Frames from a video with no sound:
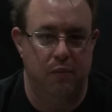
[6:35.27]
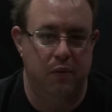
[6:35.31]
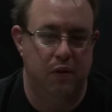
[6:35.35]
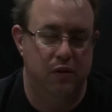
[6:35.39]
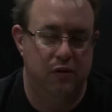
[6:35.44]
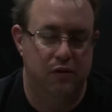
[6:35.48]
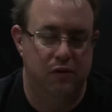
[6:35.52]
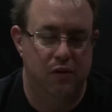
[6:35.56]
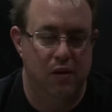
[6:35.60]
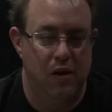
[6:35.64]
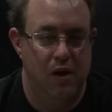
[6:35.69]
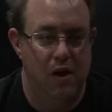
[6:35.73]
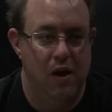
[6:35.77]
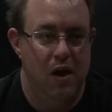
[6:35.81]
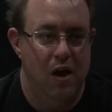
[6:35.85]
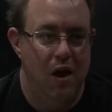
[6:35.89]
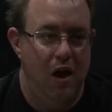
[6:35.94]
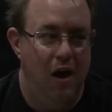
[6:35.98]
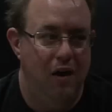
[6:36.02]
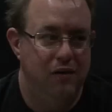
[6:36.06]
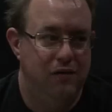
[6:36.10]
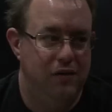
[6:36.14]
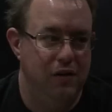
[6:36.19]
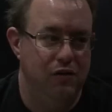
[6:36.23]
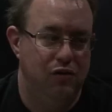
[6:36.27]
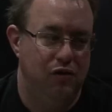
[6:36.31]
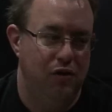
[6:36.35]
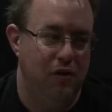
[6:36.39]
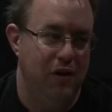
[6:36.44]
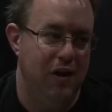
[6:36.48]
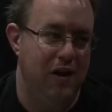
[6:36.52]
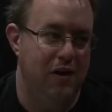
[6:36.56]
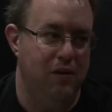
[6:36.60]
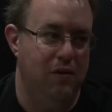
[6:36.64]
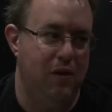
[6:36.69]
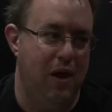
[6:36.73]
It's
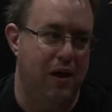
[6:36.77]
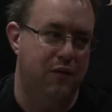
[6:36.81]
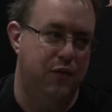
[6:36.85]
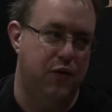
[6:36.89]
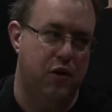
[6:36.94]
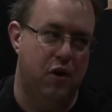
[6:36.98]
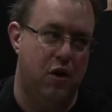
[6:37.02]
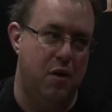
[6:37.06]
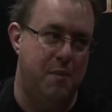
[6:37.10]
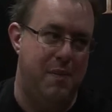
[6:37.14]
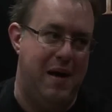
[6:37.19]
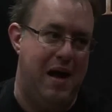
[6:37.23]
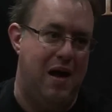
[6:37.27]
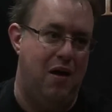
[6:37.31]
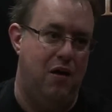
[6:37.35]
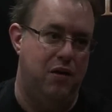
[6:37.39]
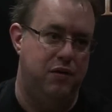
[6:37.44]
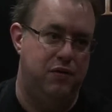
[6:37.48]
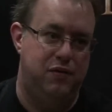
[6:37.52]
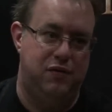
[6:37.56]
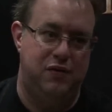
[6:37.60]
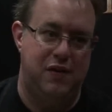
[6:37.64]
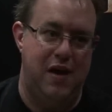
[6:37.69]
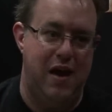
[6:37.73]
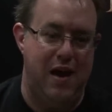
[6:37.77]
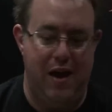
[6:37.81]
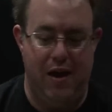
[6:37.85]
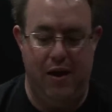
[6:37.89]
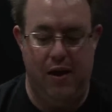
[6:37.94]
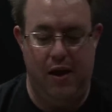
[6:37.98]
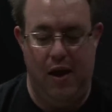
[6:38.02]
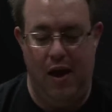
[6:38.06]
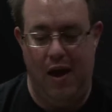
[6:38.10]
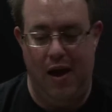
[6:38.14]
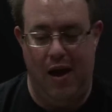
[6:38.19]
essentially, like if you're going to balance, say,